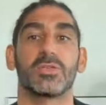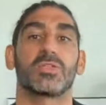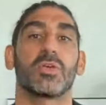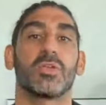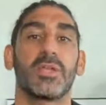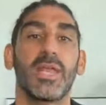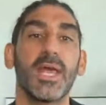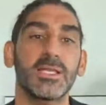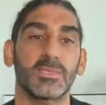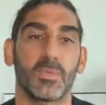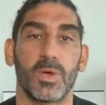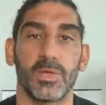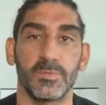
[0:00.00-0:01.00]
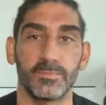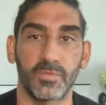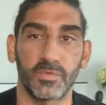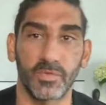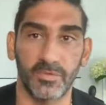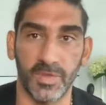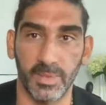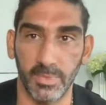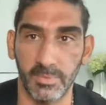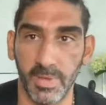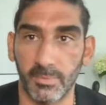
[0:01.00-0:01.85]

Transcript: So the next one for family